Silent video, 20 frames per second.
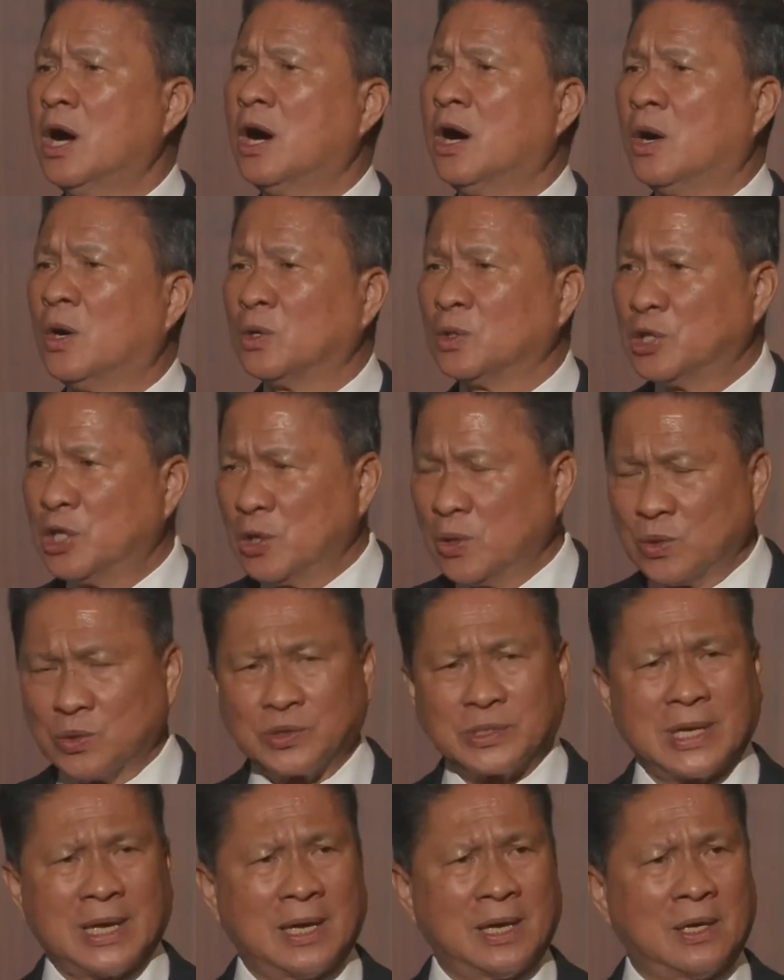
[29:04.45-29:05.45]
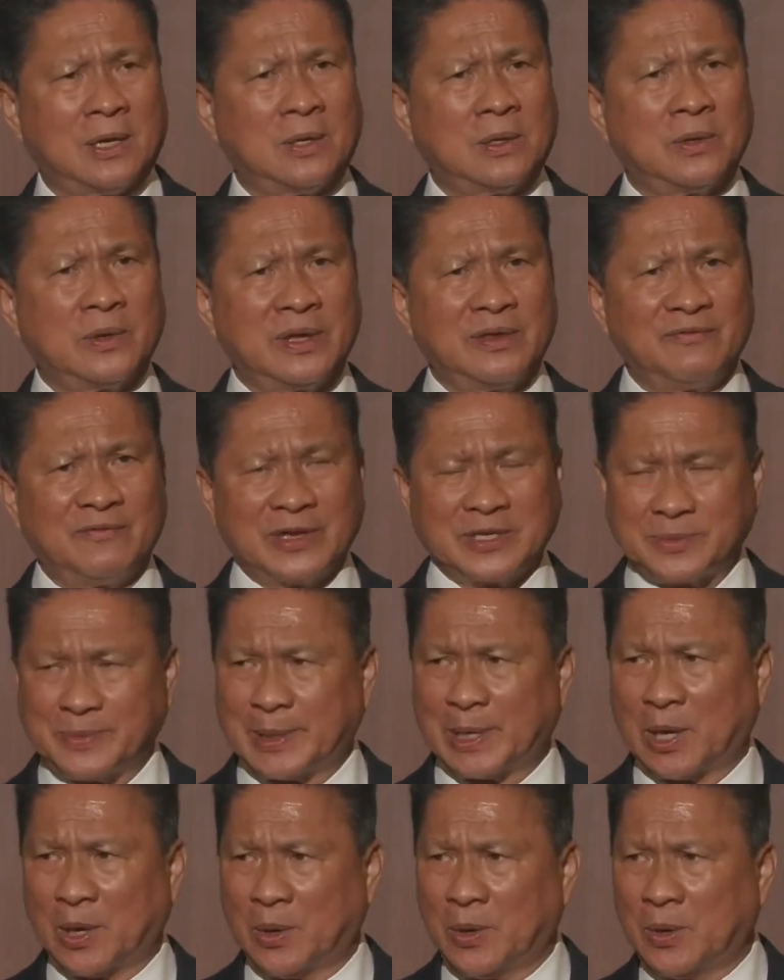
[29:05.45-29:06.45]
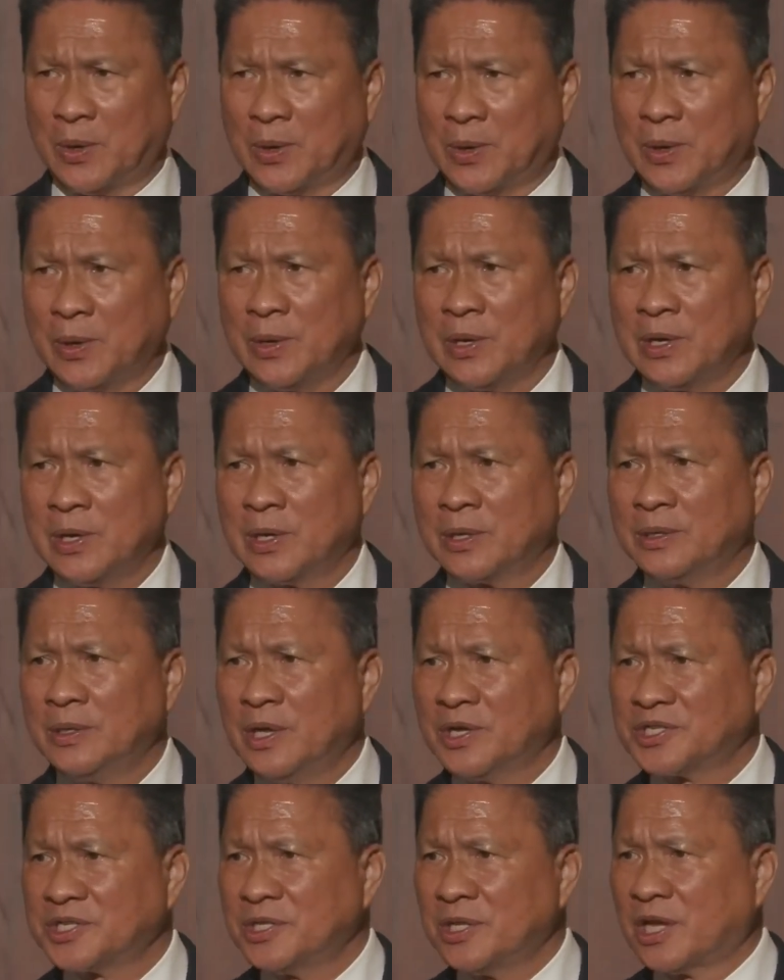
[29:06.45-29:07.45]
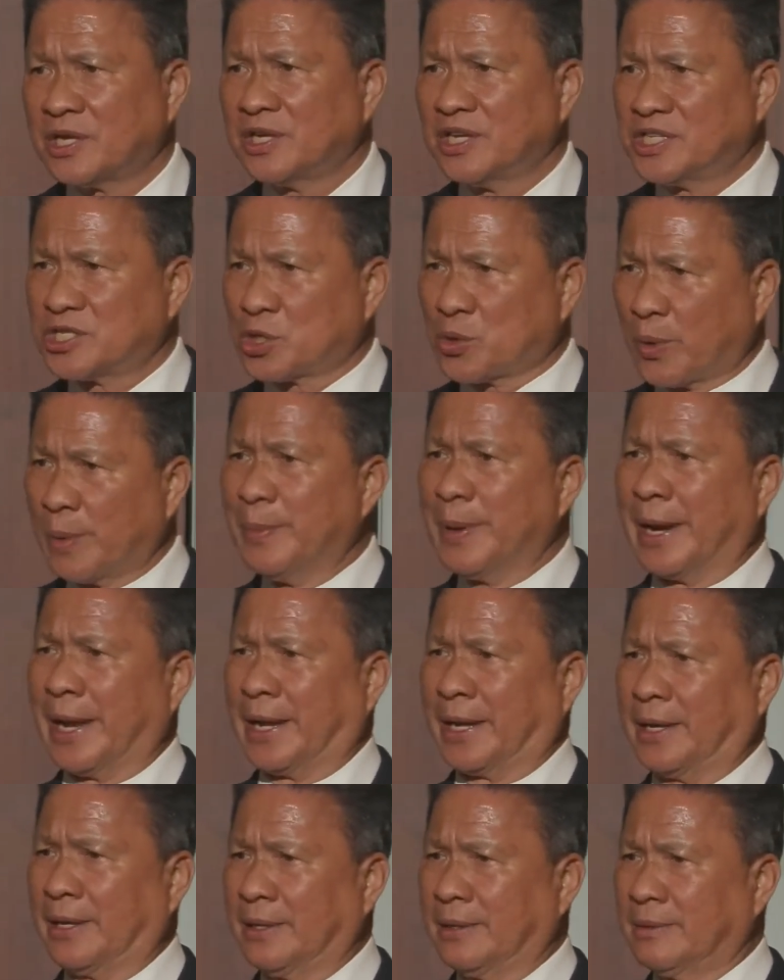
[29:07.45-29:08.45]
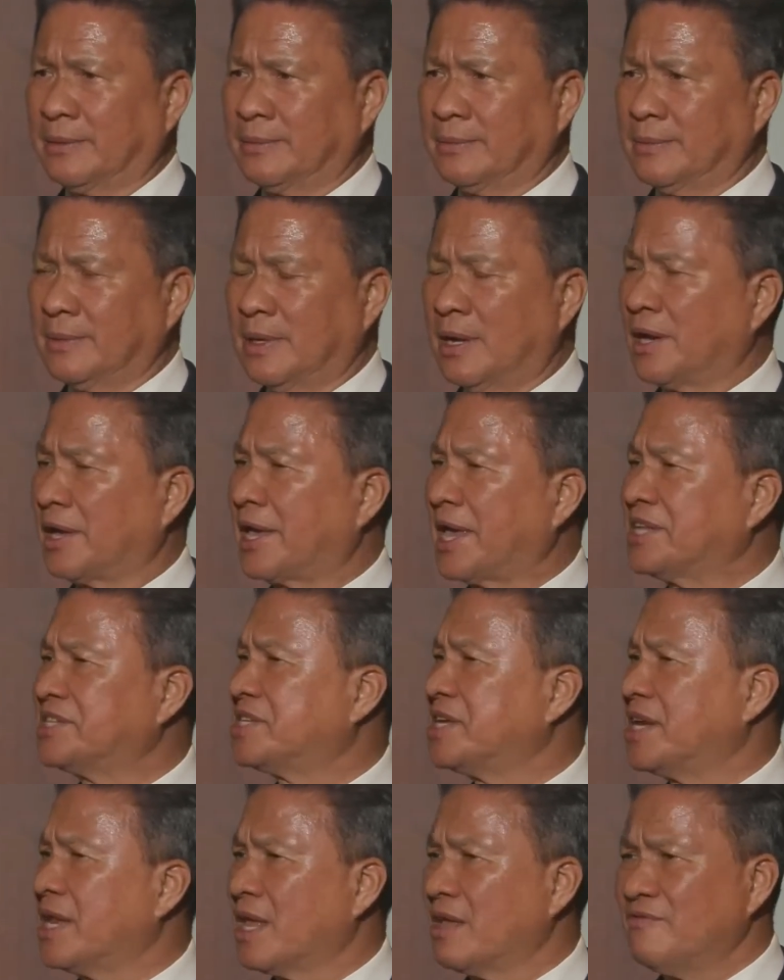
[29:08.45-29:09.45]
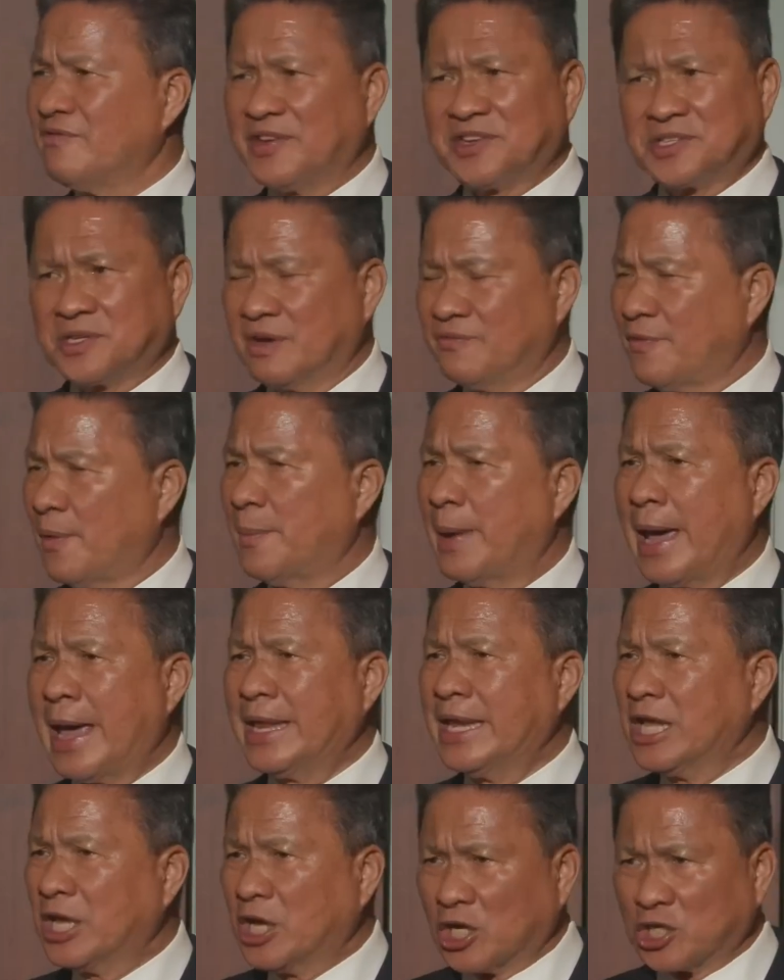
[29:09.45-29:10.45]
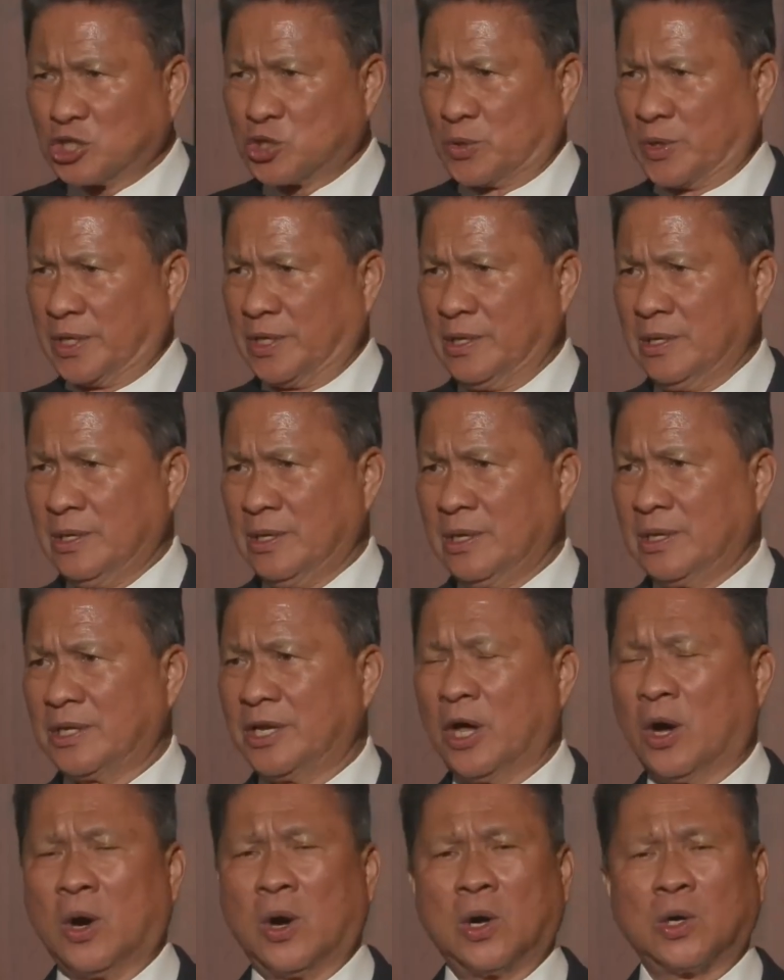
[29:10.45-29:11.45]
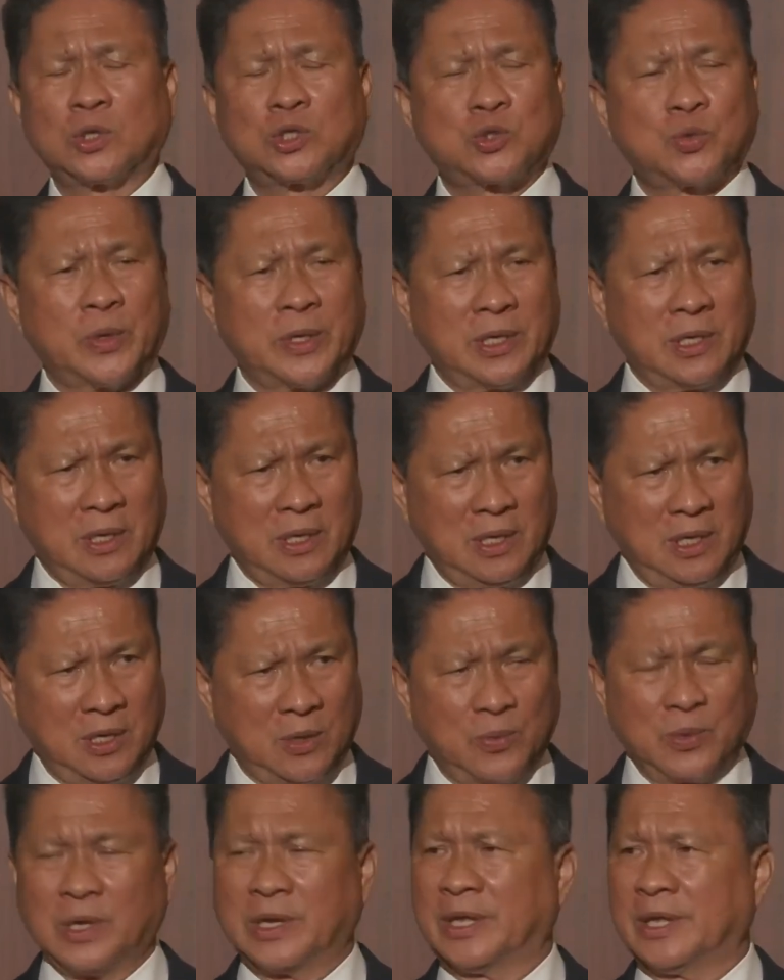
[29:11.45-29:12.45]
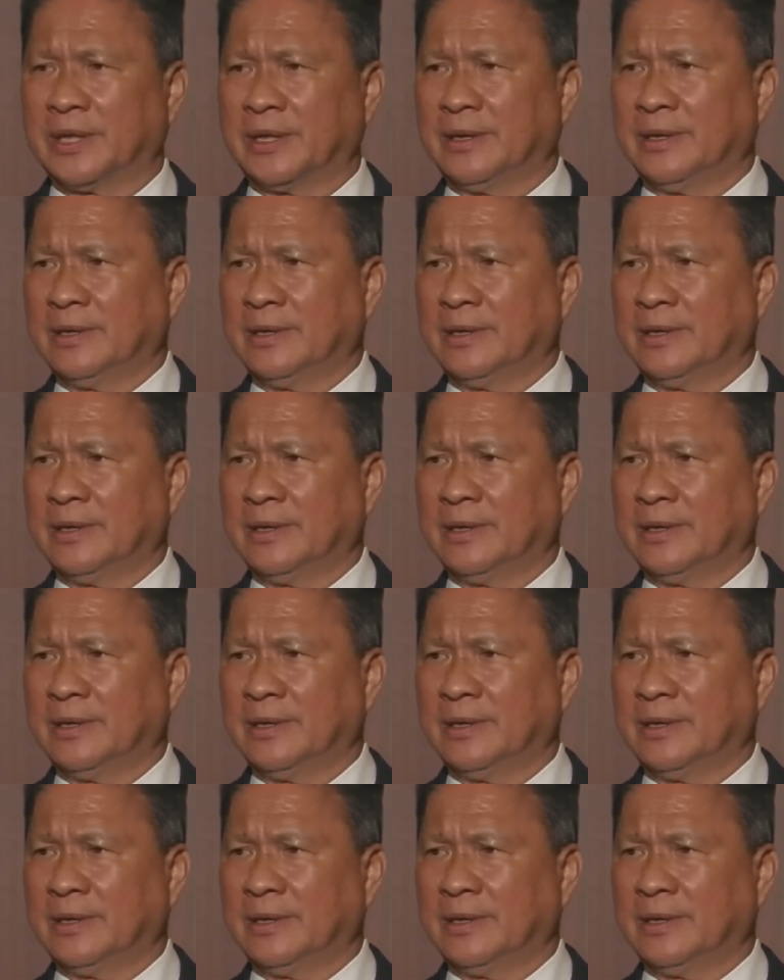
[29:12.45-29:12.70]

Although our investment law does not discriminate against any investor from any country, they all treat equally